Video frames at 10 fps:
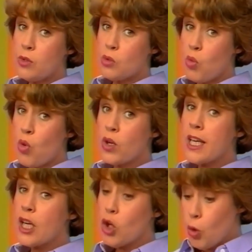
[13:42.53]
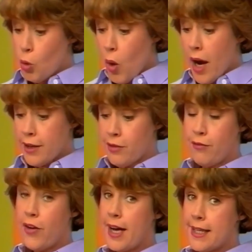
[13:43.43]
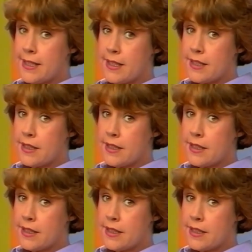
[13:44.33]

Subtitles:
was walking quite fast.